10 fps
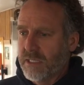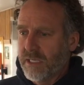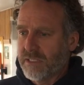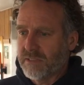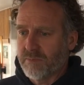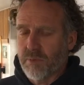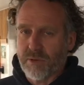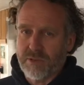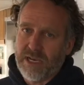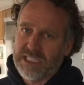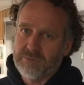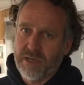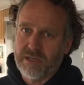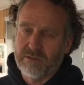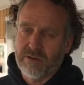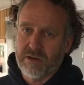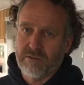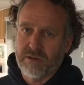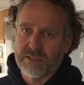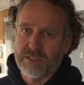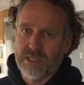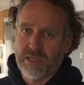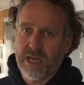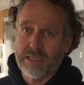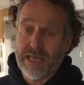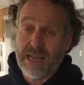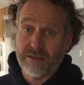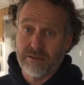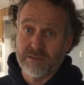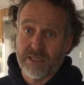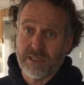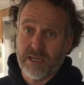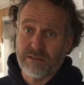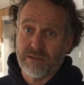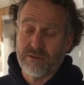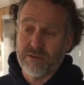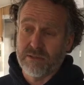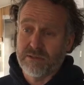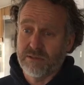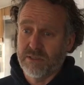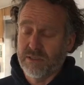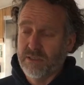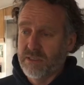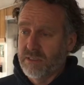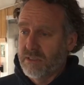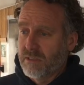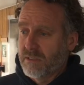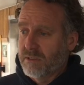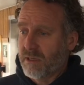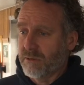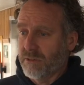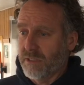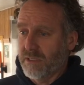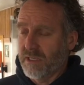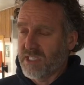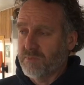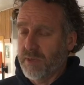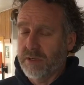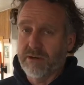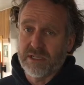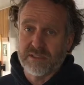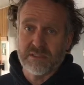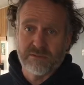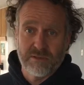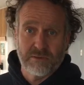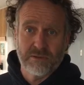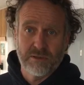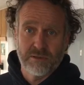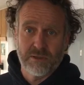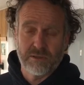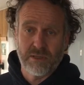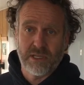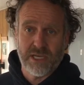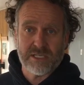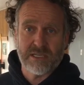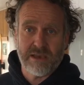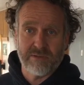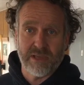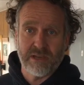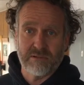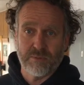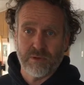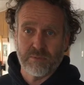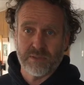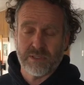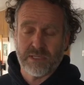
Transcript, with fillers: is an important aspect of our going to sea in high latitudes like that in the north. So the not only the experience of the crew, including the ice navigator aboard, but the